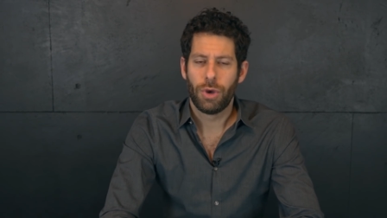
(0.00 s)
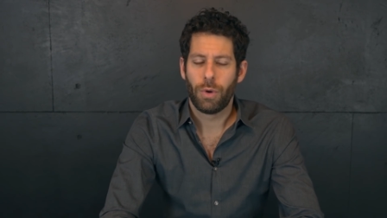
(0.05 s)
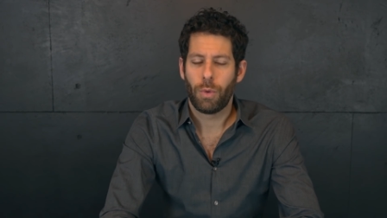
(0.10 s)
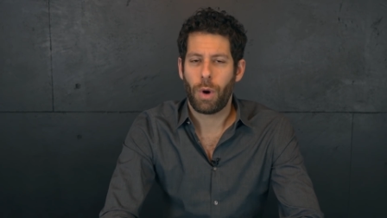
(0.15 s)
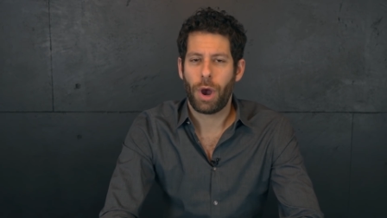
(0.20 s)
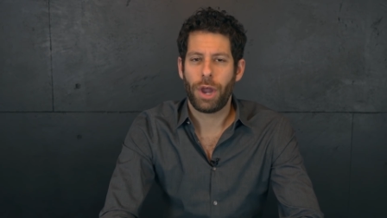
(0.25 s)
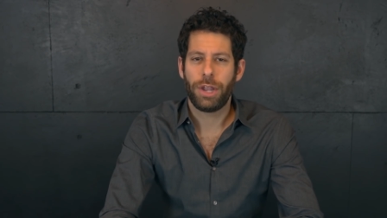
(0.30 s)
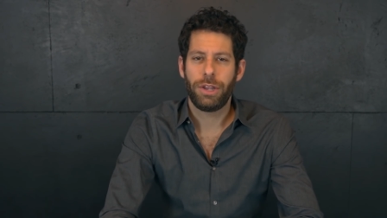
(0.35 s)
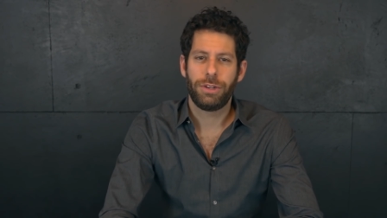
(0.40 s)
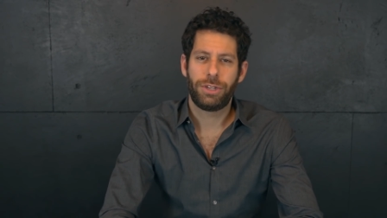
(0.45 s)

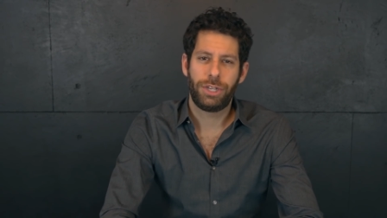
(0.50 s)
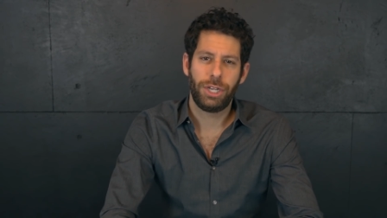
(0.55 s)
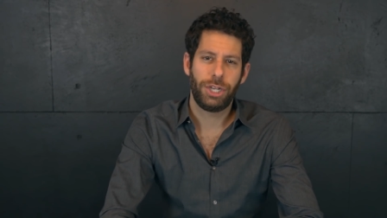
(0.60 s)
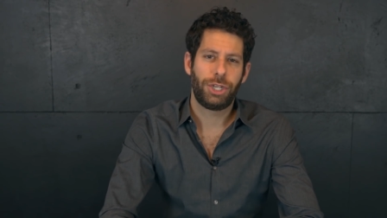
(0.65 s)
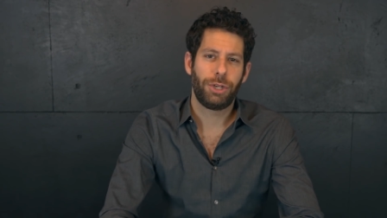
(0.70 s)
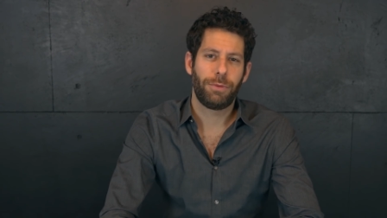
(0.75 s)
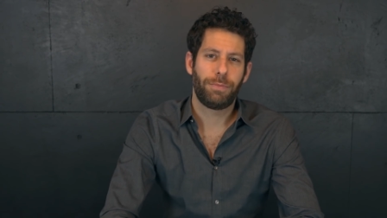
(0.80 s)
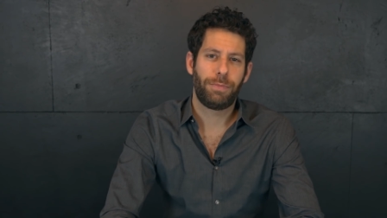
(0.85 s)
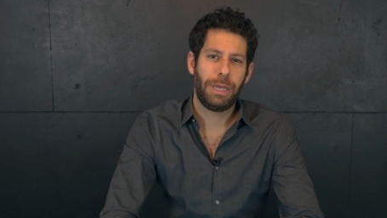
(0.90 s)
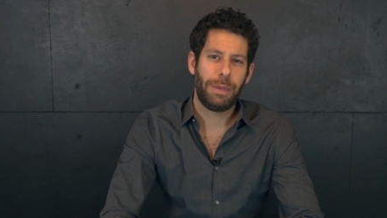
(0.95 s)
Why are you
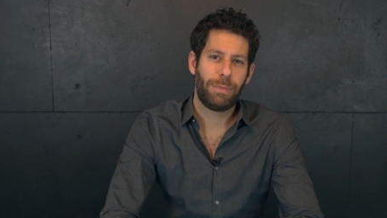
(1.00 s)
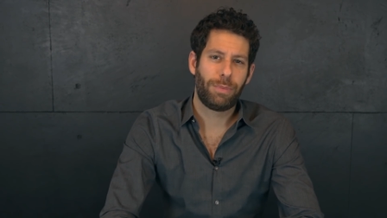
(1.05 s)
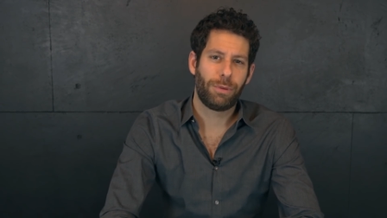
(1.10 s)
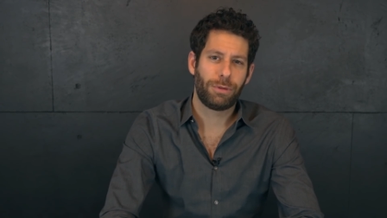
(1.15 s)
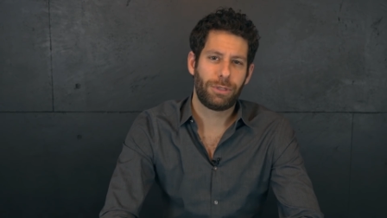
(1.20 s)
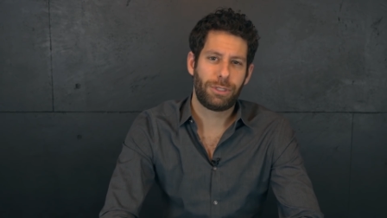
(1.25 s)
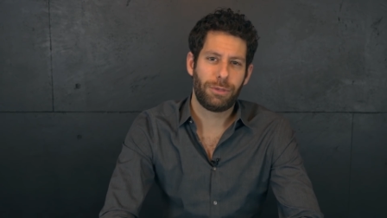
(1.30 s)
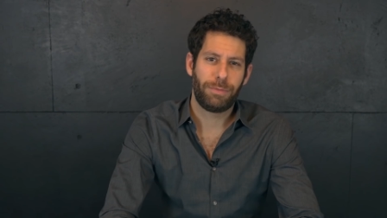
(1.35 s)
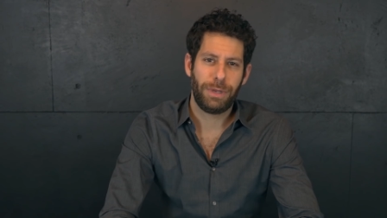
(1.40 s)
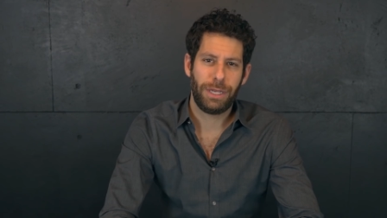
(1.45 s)
teaching
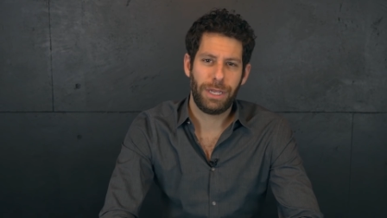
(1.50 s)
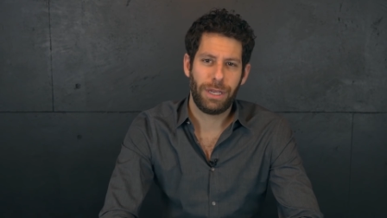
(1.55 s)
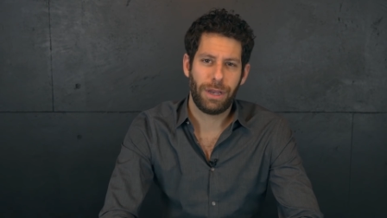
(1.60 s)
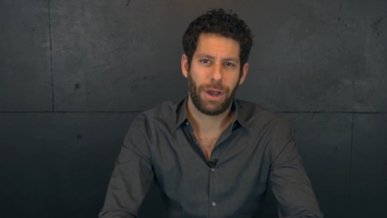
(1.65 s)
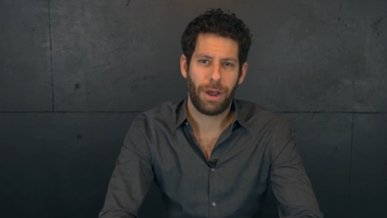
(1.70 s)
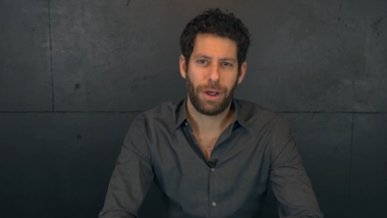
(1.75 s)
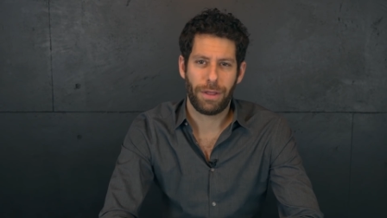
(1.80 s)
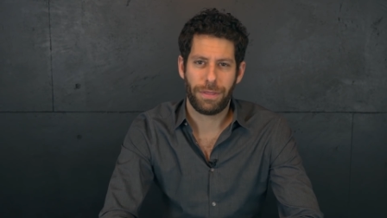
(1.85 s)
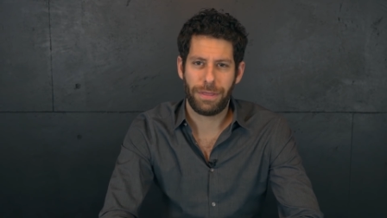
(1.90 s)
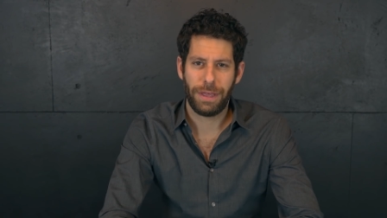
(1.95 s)
people to be
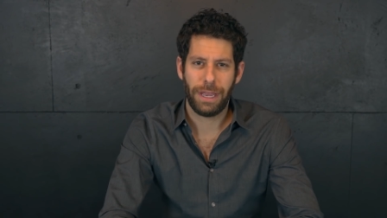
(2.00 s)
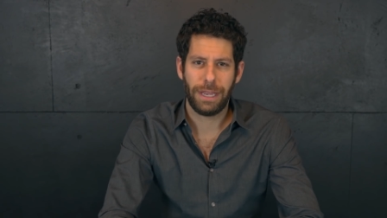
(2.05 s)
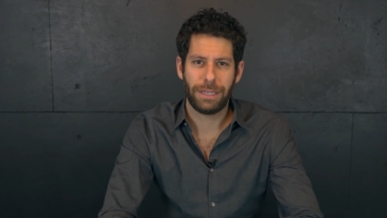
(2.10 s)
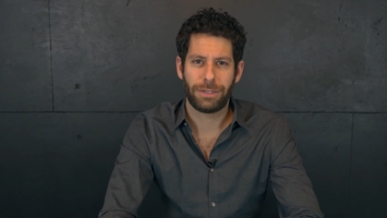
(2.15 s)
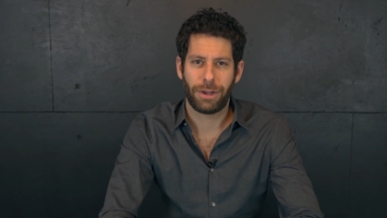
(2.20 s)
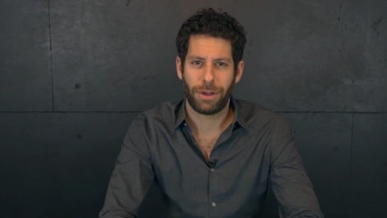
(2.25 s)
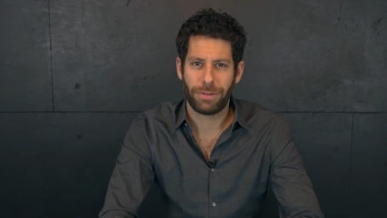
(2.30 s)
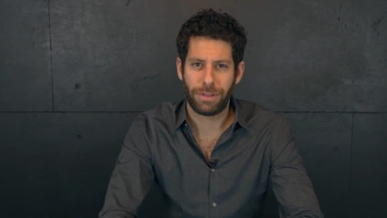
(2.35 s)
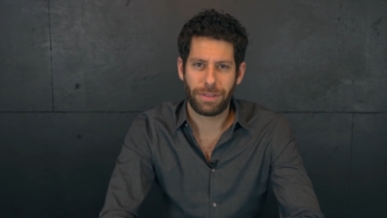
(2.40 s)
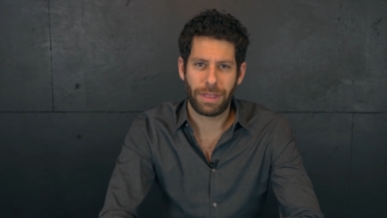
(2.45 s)

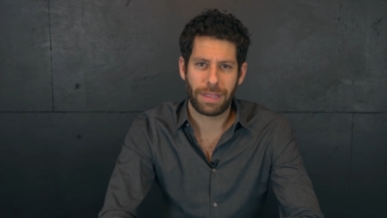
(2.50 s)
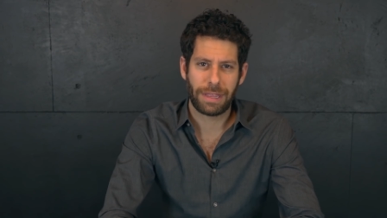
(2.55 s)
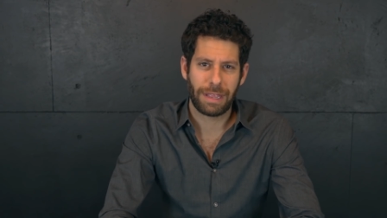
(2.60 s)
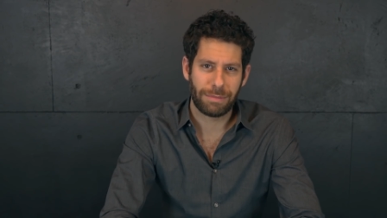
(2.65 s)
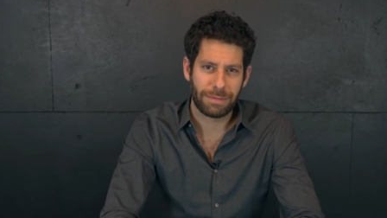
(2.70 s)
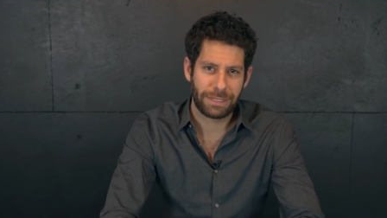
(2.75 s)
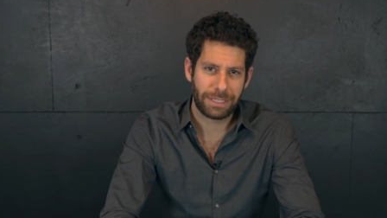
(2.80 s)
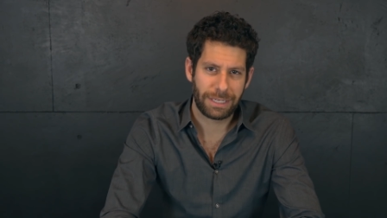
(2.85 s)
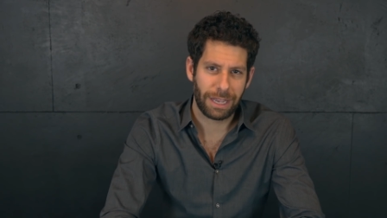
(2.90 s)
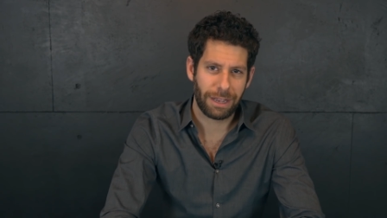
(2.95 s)
things other than
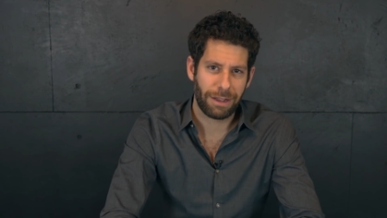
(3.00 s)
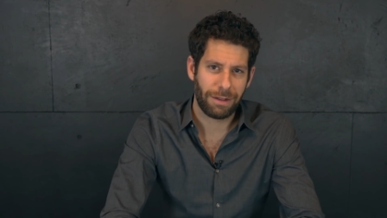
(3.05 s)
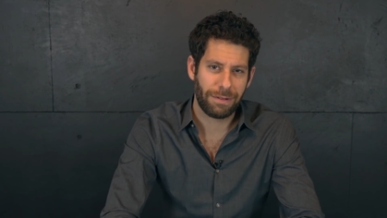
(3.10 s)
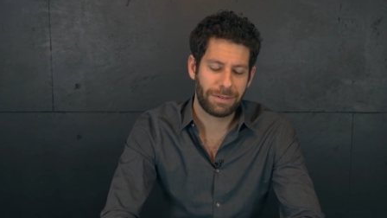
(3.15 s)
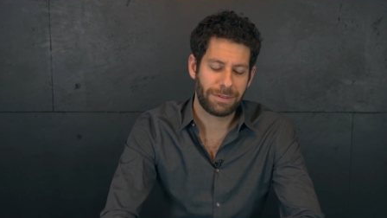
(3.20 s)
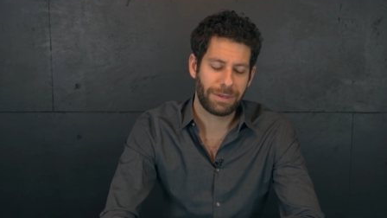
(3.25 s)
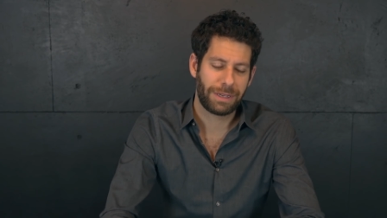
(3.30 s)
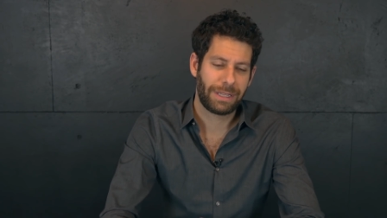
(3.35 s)
themselves?